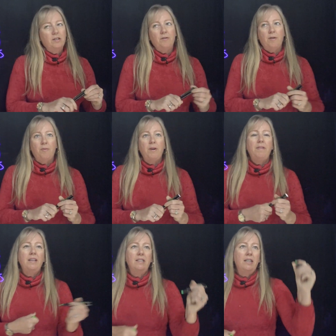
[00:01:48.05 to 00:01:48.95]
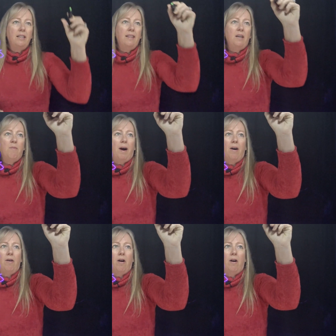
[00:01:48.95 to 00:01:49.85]
So the three things you need to think
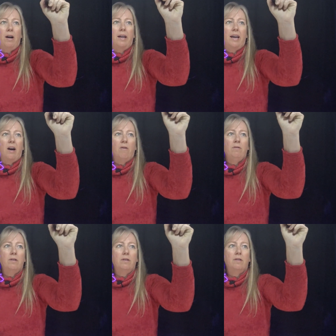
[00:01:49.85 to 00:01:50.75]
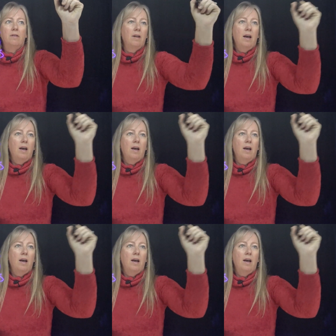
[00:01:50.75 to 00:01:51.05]
about are accounts,